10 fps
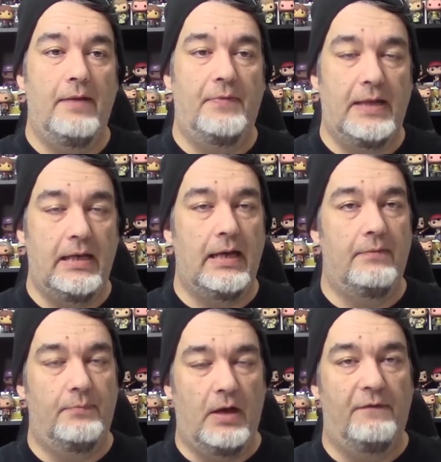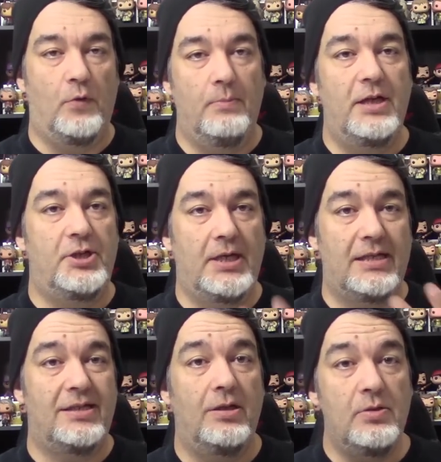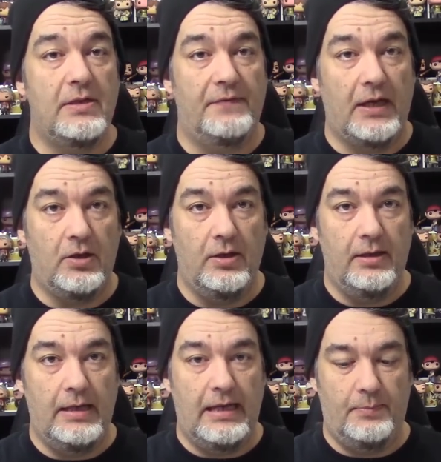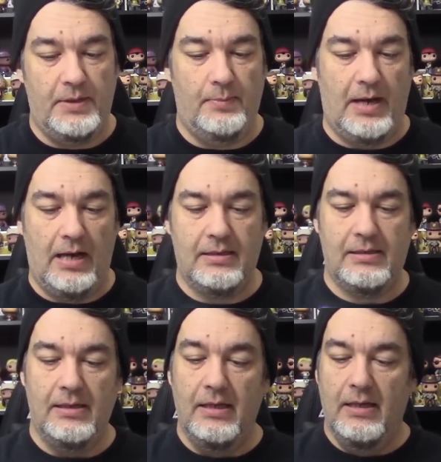the aforementioned exclusive that could end up in the box.